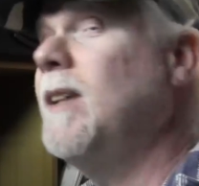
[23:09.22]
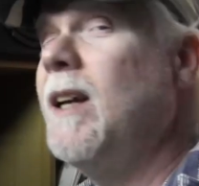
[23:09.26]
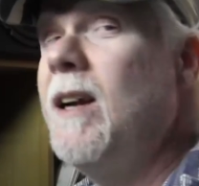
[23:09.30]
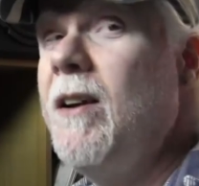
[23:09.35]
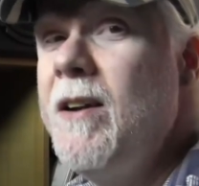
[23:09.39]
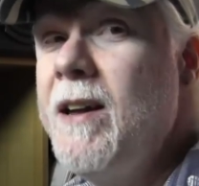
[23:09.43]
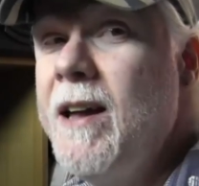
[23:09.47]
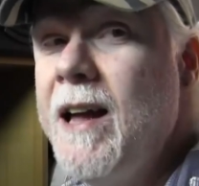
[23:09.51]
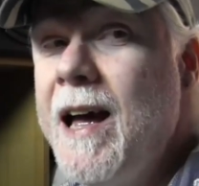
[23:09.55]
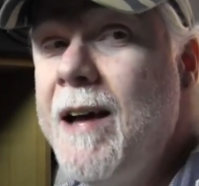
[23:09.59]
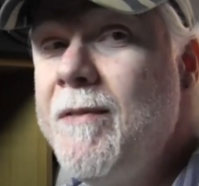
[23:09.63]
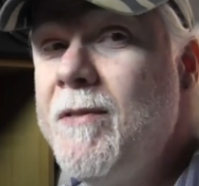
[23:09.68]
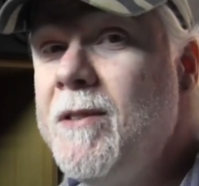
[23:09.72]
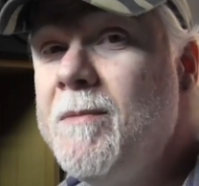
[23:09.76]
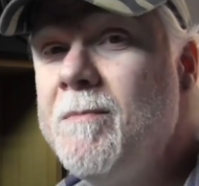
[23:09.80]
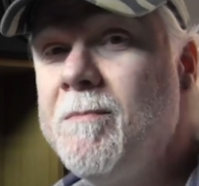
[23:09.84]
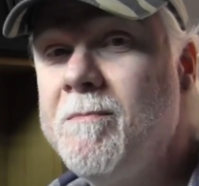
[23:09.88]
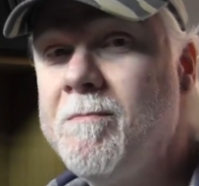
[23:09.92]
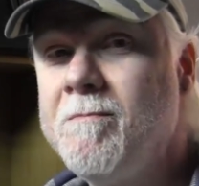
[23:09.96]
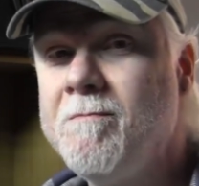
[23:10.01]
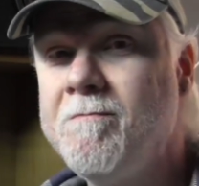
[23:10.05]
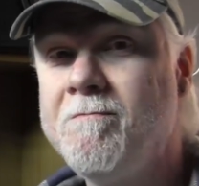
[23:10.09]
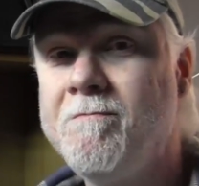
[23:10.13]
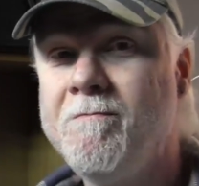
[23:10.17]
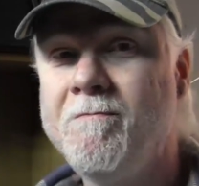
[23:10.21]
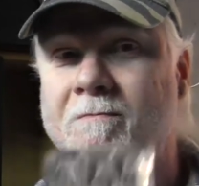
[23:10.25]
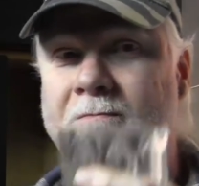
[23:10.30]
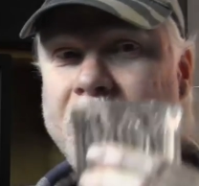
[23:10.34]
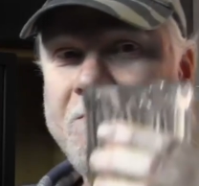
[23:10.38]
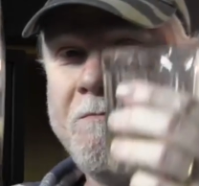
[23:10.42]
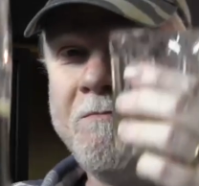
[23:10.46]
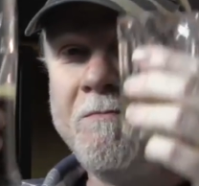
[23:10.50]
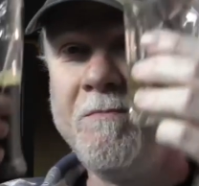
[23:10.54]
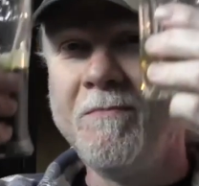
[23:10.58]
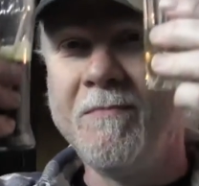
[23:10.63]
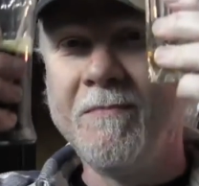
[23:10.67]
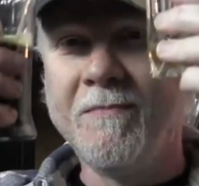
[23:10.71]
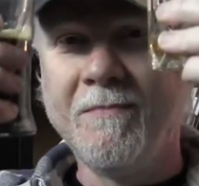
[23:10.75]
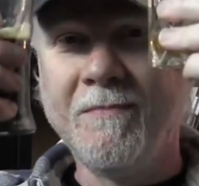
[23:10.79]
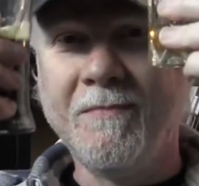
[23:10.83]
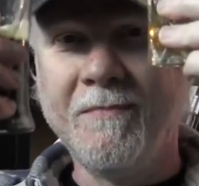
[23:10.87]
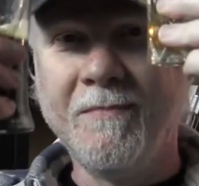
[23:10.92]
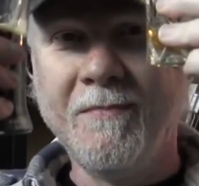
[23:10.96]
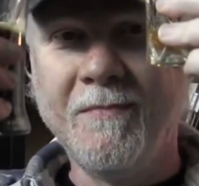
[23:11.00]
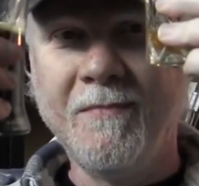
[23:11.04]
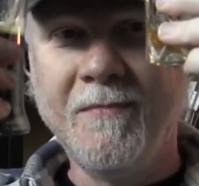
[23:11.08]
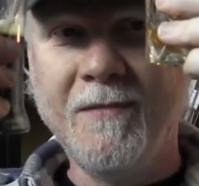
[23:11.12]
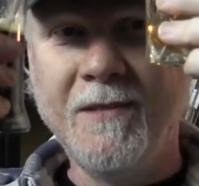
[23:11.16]
there you have it.
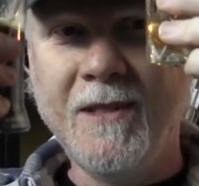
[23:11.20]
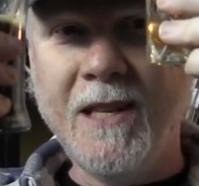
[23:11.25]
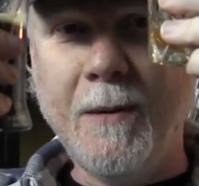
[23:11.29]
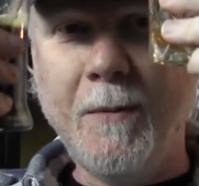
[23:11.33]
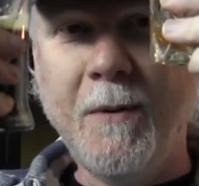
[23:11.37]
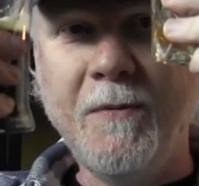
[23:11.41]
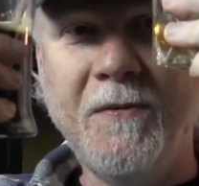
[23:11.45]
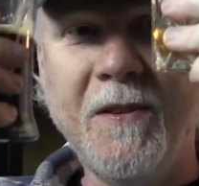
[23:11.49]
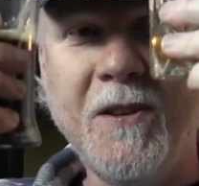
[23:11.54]
Double